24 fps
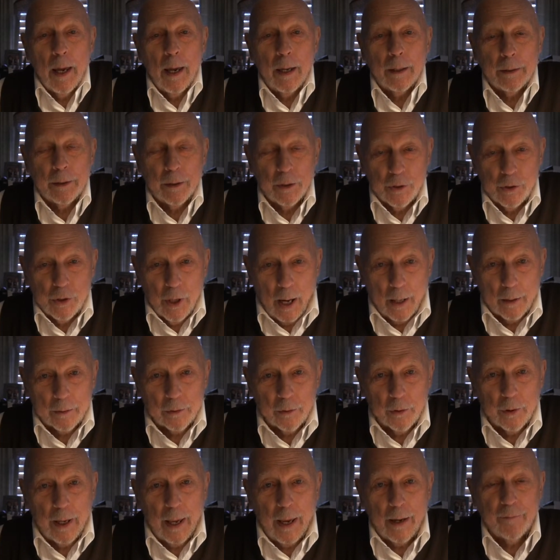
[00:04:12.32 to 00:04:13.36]
and his
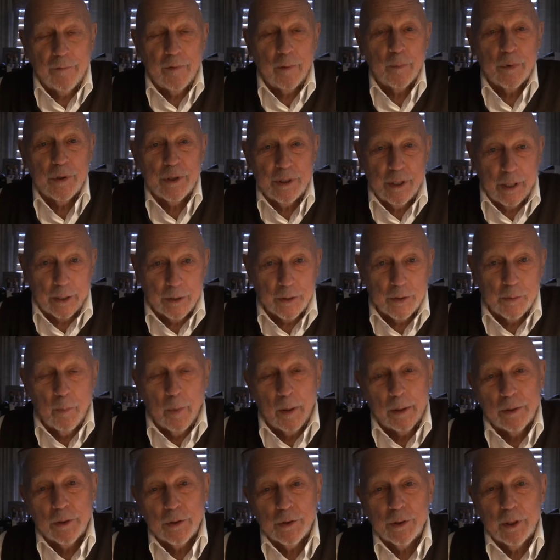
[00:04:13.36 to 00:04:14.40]
doctor gave him 6
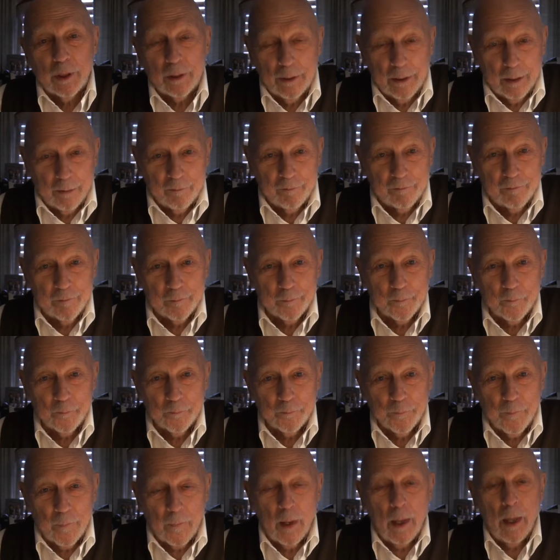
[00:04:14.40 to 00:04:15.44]
months to live.
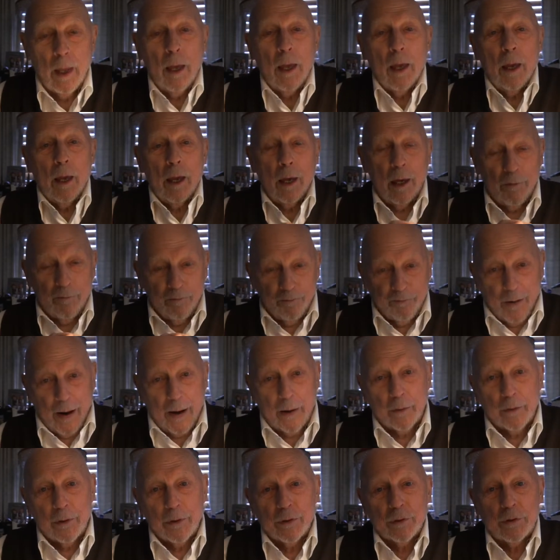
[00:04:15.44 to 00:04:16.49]
He
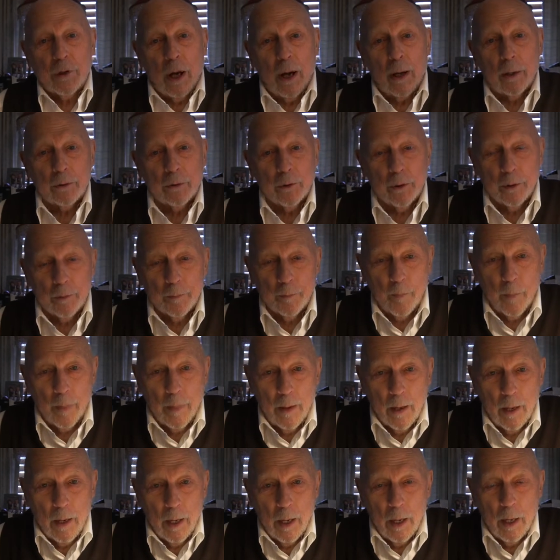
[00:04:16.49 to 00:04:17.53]
fired his doctor.
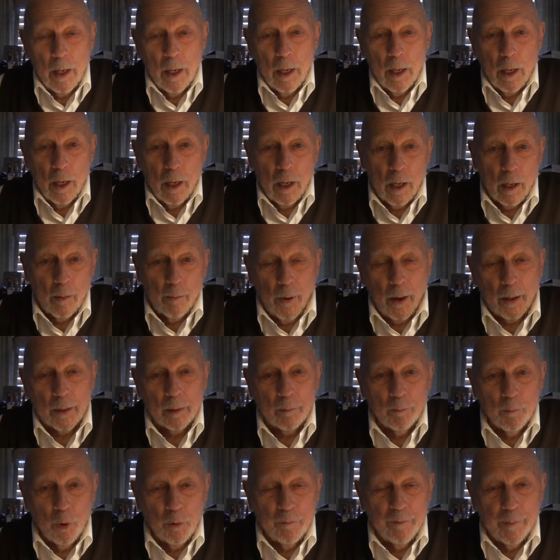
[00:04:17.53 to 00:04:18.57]
He bought a
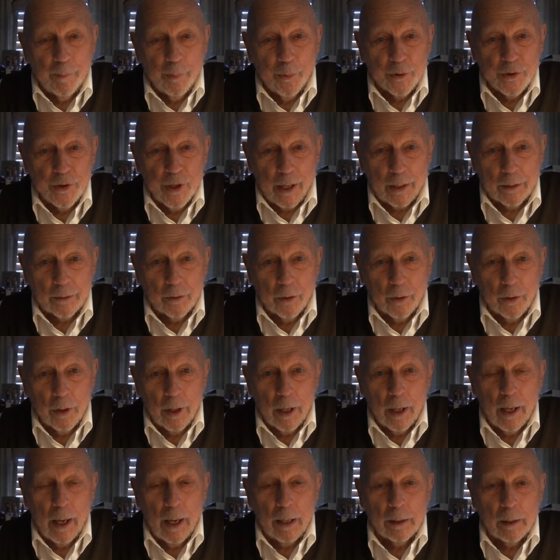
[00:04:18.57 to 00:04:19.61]
movie projector,
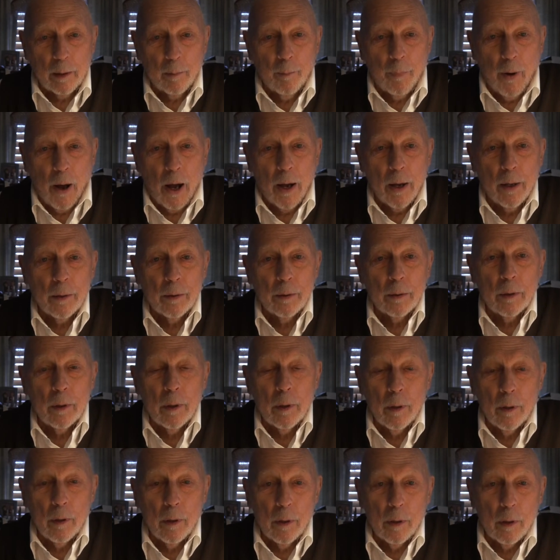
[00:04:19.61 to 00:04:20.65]
and he bought
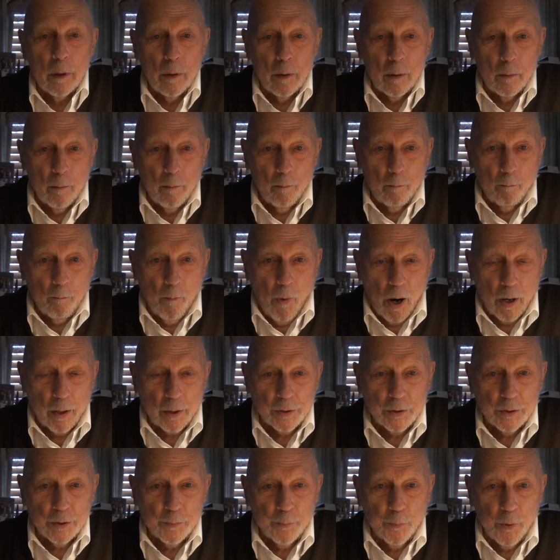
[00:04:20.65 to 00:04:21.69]

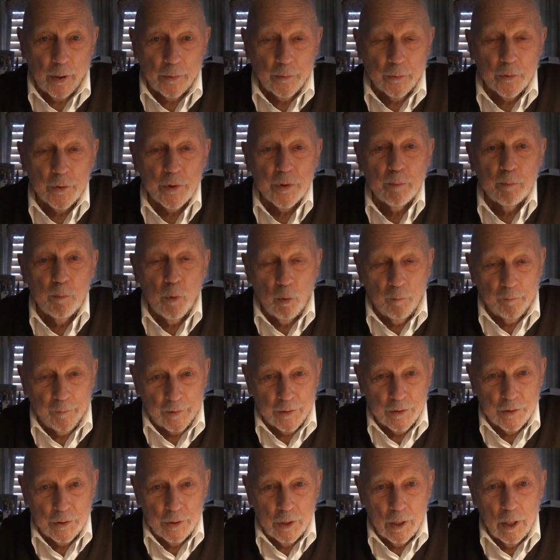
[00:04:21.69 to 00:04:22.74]
Marx Brothers
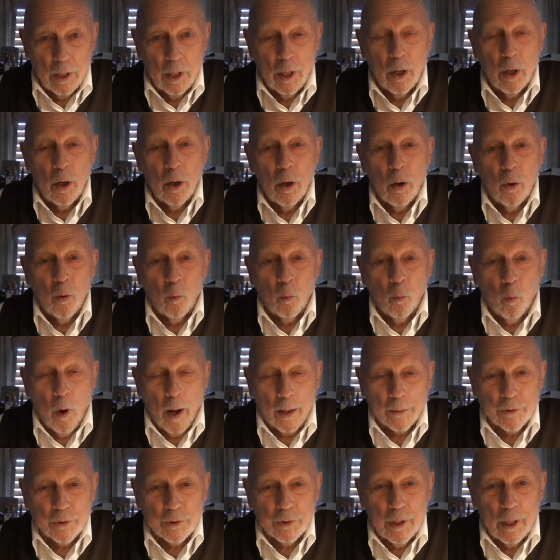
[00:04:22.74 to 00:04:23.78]
movies.
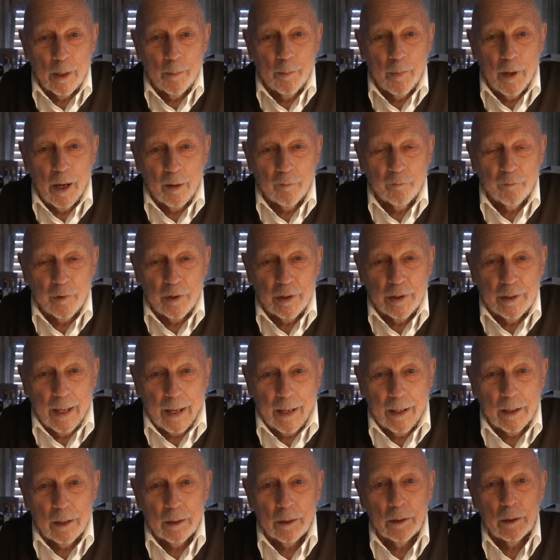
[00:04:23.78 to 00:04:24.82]
Watched them every
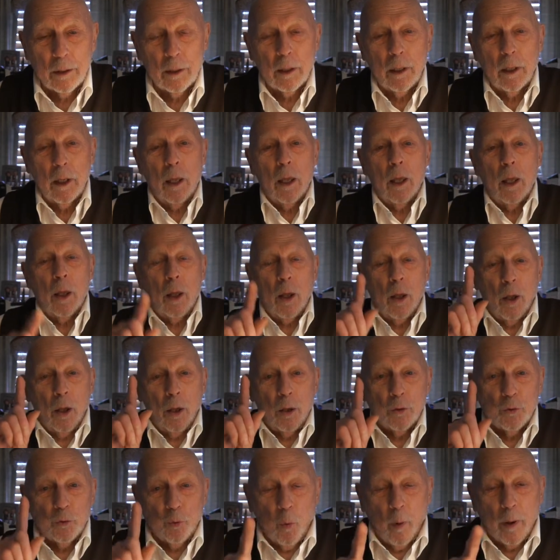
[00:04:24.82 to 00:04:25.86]
day.
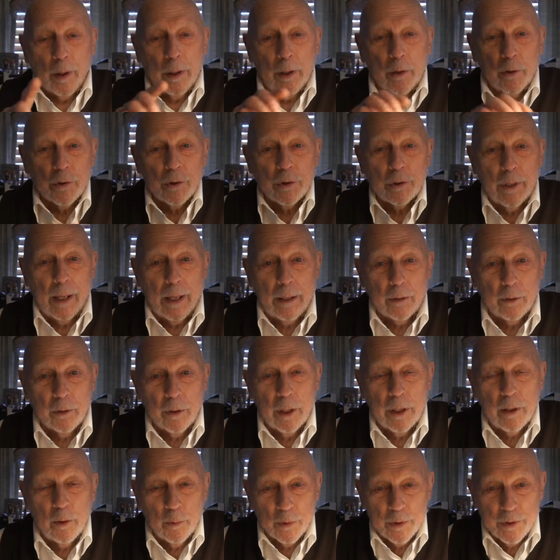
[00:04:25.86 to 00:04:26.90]
20 years later,
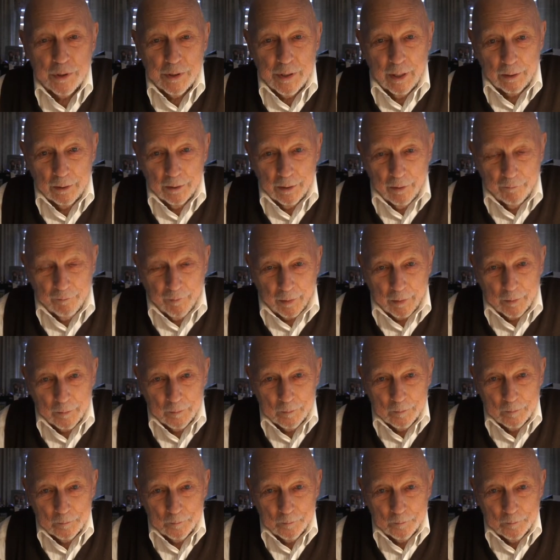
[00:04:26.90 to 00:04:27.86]
he was still living.